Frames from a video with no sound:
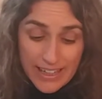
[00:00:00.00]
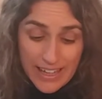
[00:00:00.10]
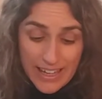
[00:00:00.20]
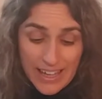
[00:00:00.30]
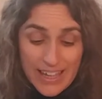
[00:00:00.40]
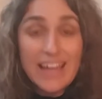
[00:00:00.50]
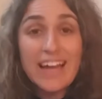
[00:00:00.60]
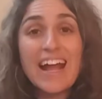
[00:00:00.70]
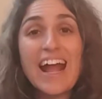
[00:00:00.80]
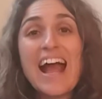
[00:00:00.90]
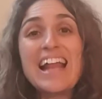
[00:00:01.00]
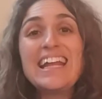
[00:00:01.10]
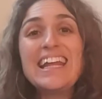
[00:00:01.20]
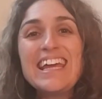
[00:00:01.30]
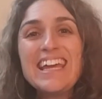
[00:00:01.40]
i
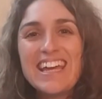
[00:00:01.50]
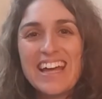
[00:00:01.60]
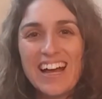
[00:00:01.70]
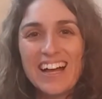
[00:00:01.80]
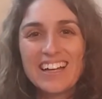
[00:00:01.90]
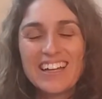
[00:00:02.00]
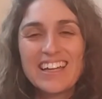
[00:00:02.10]
Galia,